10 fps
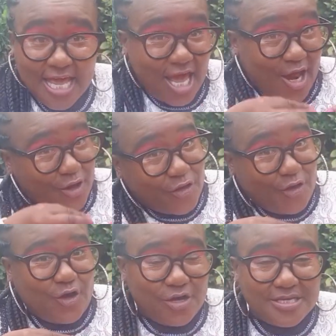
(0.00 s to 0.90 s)
and
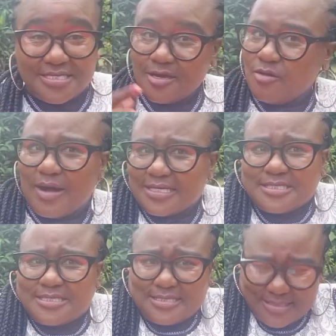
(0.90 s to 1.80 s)
cute
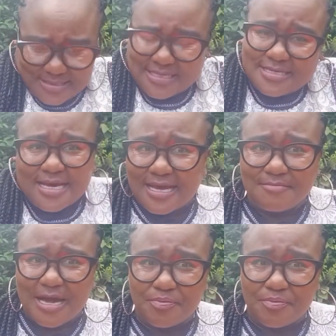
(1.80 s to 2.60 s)
whilst sitting in my